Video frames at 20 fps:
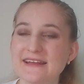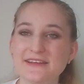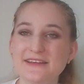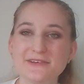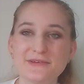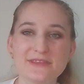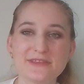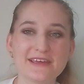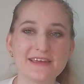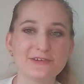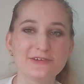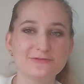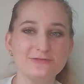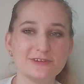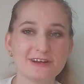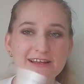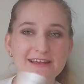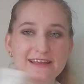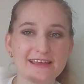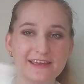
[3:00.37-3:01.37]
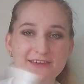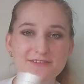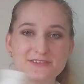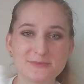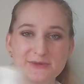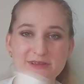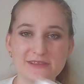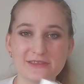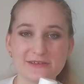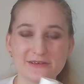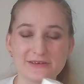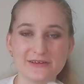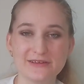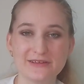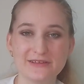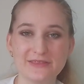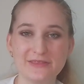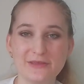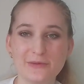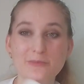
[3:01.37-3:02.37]
and I don't think it really gives me
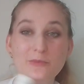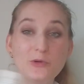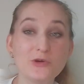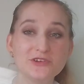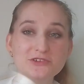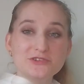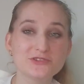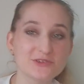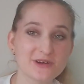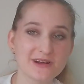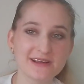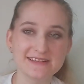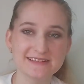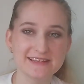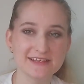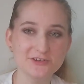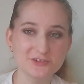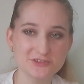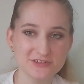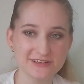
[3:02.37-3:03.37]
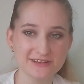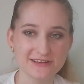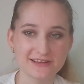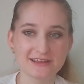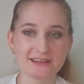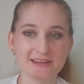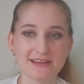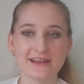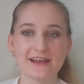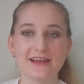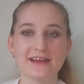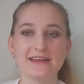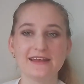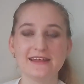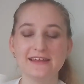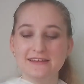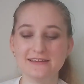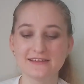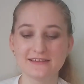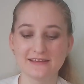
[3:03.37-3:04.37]
the moisturization that I
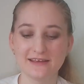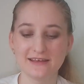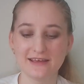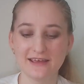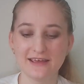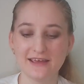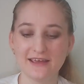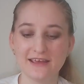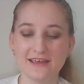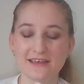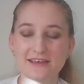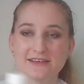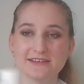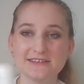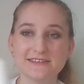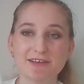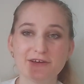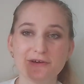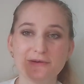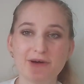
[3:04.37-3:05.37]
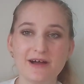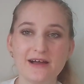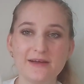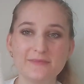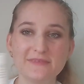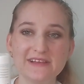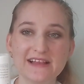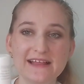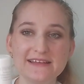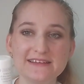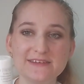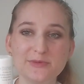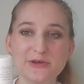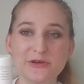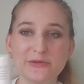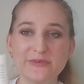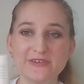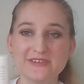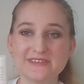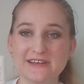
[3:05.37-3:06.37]
need. So I'm glad to be
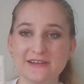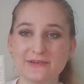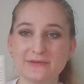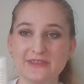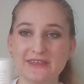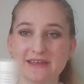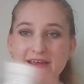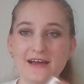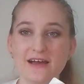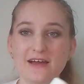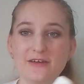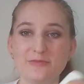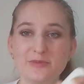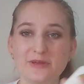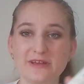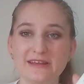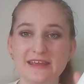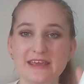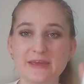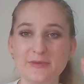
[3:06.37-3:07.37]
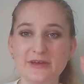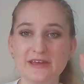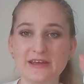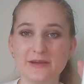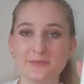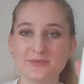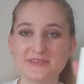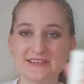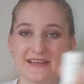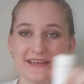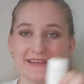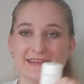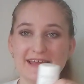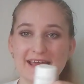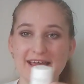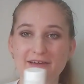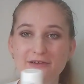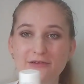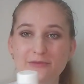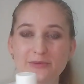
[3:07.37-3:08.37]
almost done with it. I've been keeping it upside
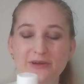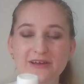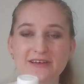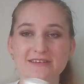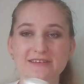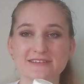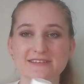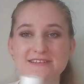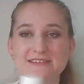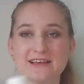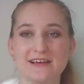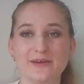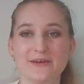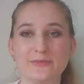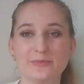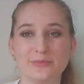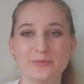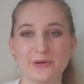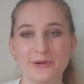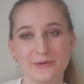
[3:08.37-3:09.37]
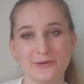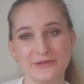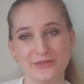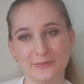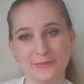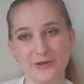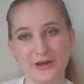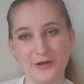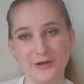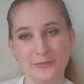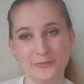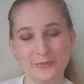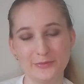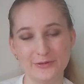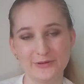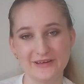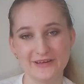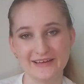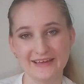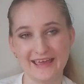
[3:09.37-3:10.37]
down because I broke the pump
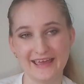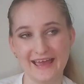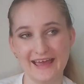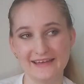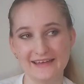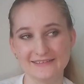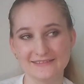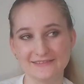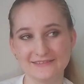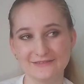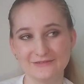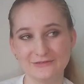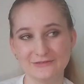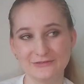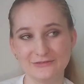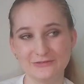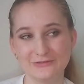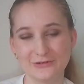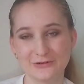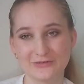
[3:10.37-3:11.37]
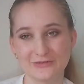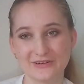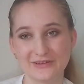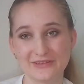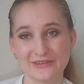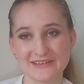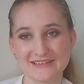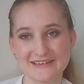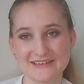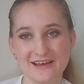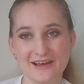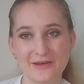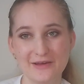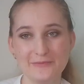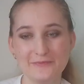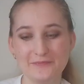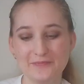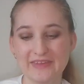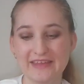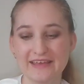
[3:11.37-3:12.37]
again, for real this
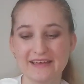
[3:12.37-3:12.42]
time.